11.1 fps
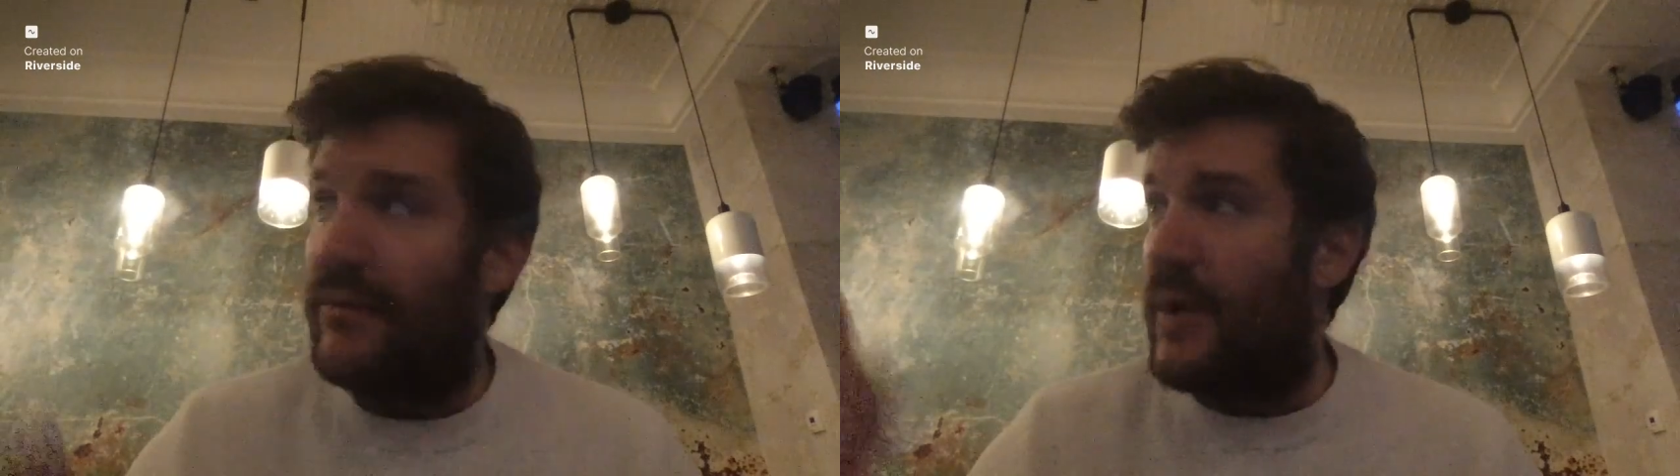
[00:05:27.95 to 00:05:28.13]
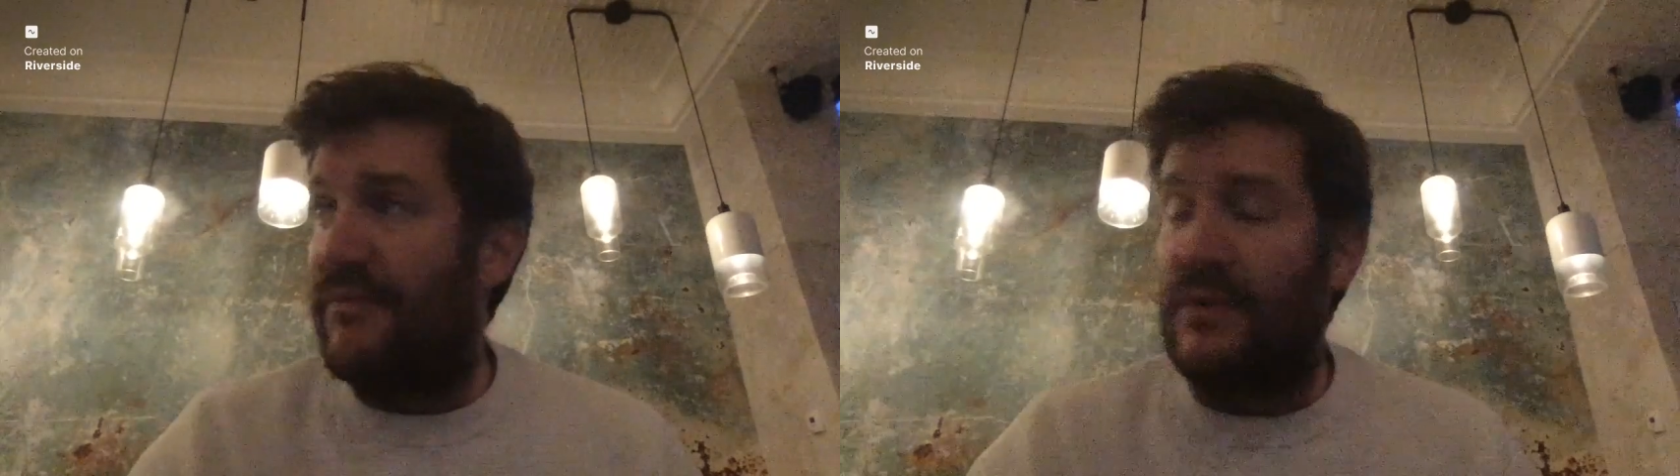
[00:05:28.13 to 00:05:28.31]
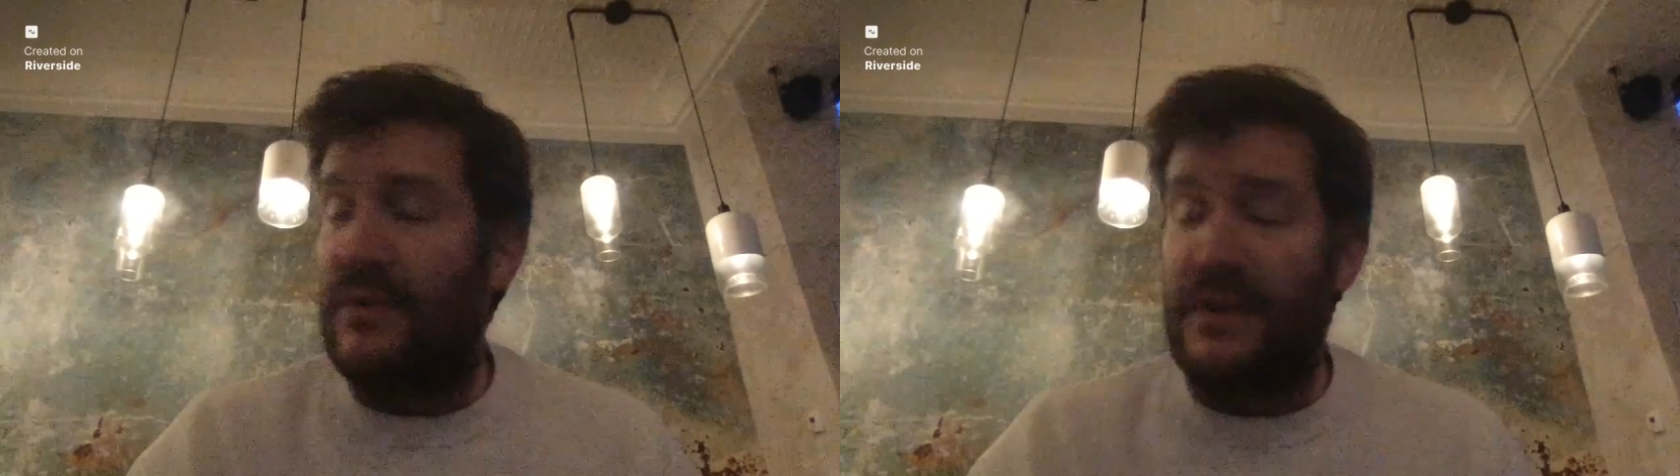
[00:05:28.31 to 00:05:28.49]

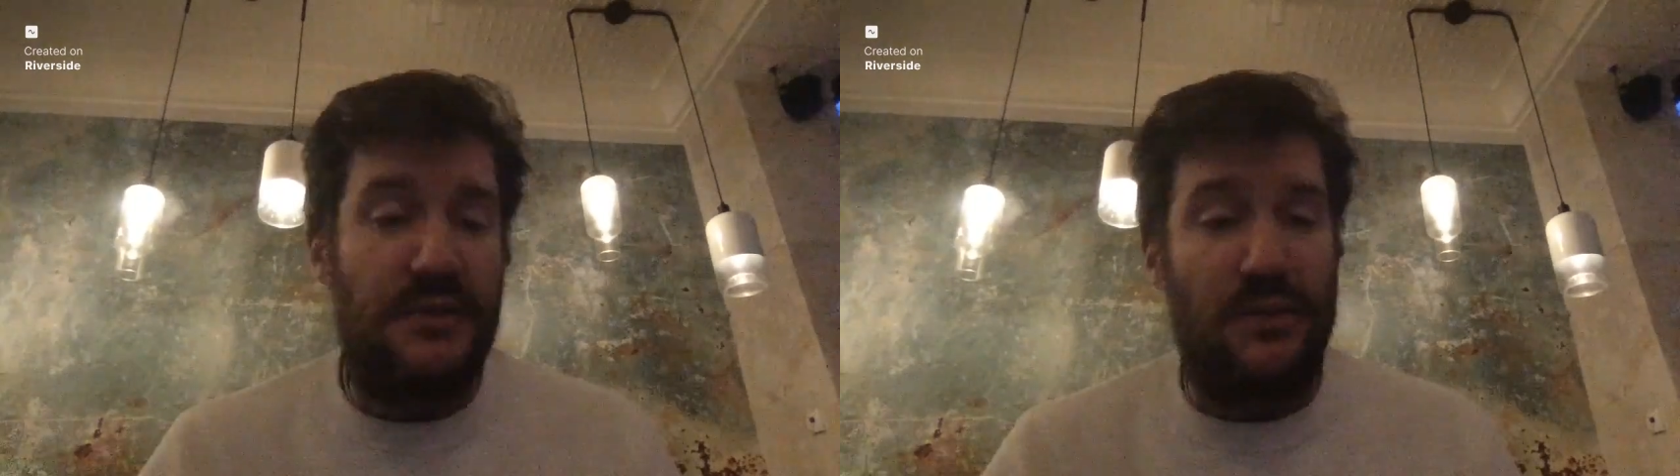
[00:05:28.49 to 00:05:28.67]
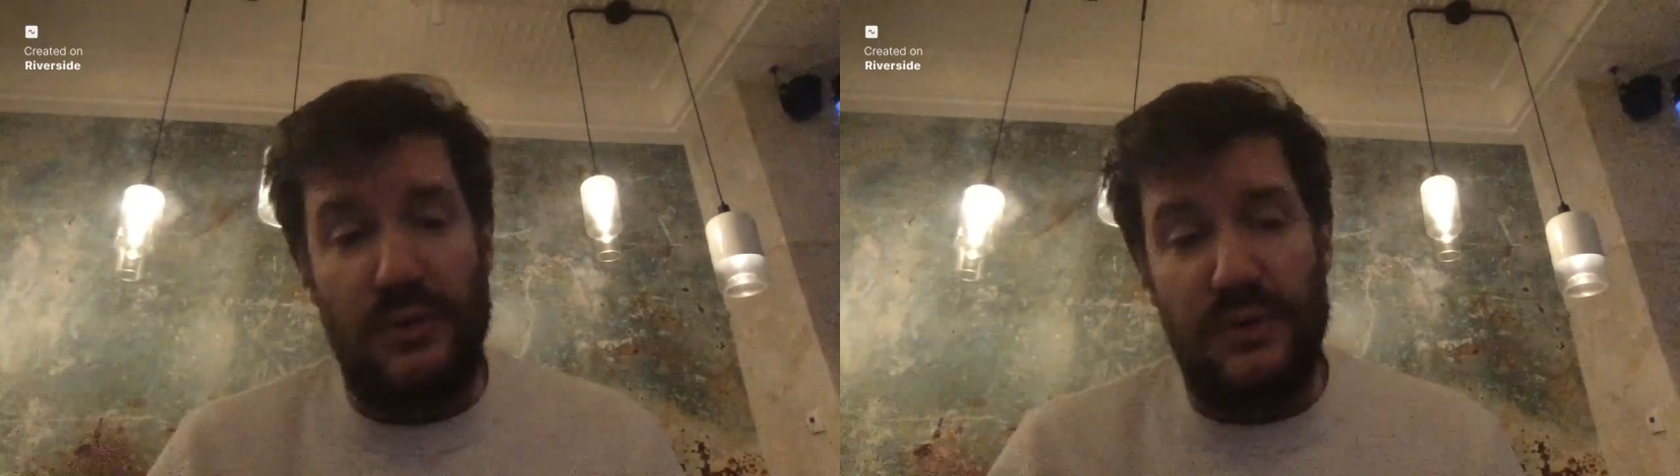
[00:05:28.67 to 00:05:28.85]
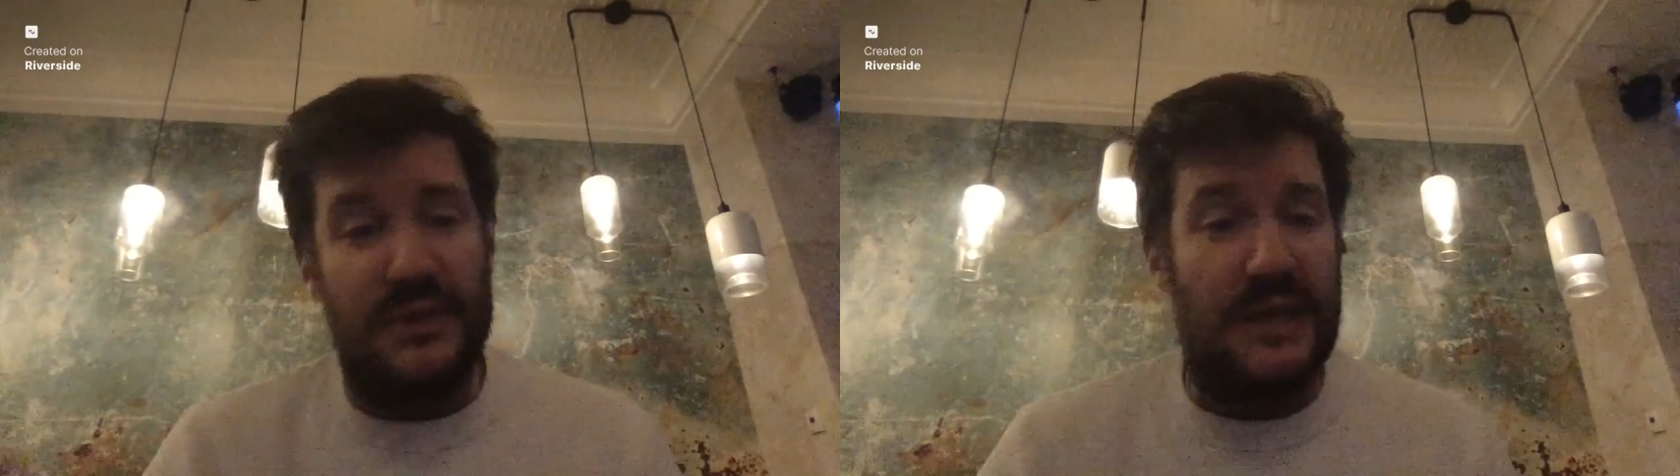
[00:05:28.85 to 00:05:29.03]
reference
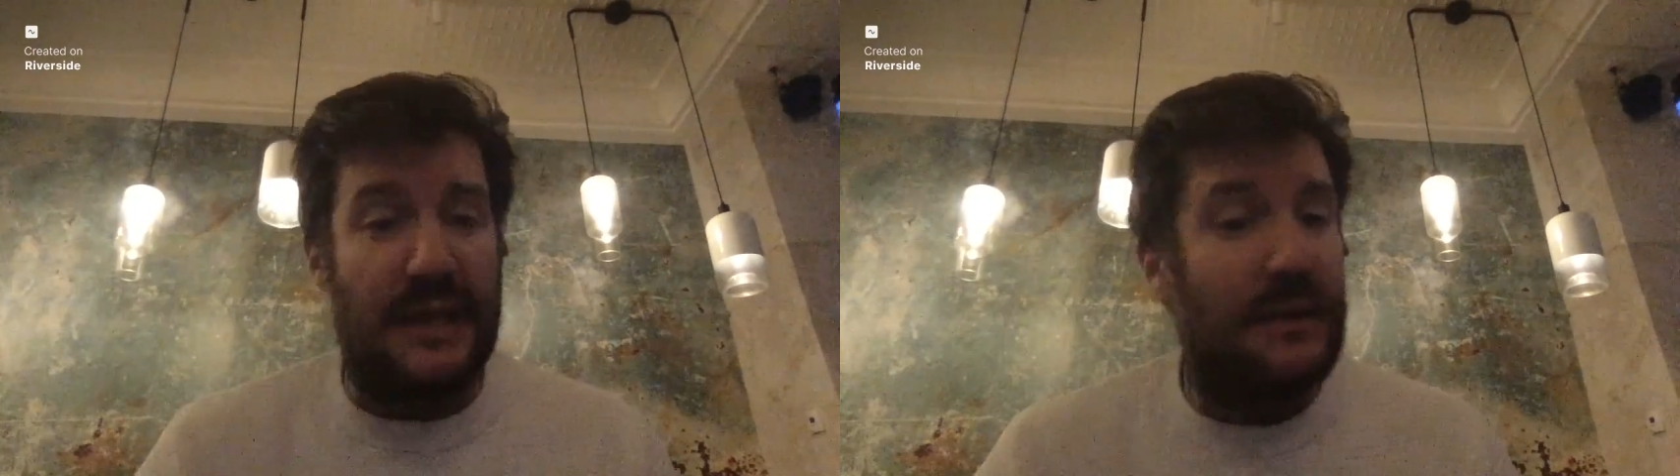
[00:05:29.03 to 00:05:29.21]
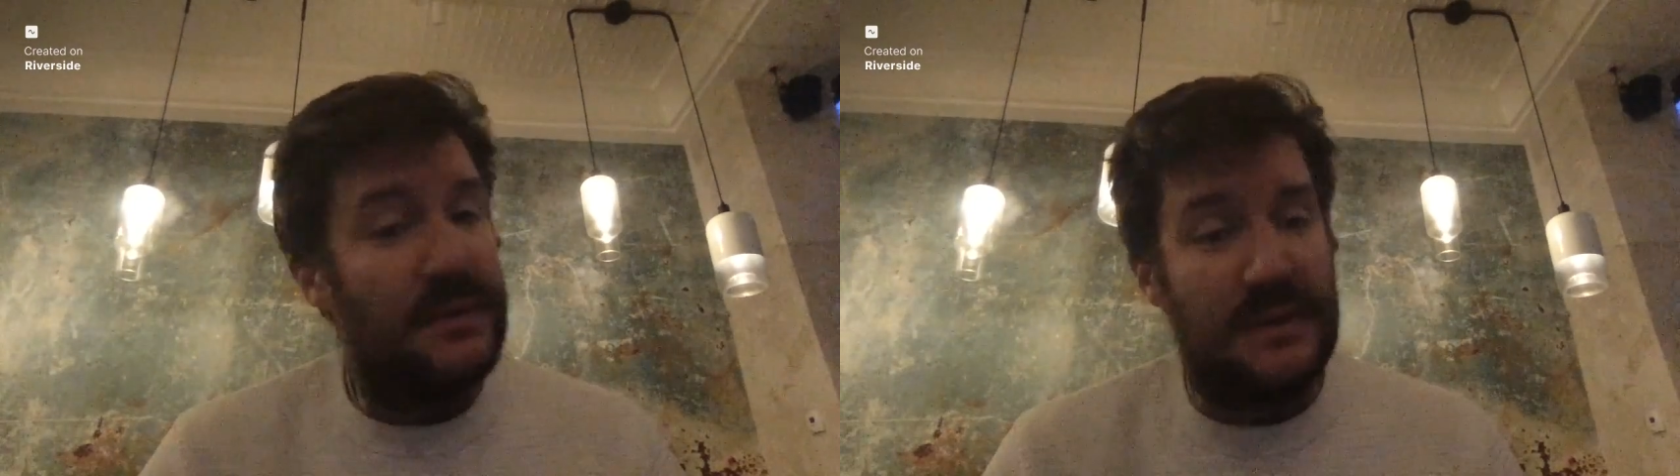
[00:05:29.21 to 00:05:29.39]
tools like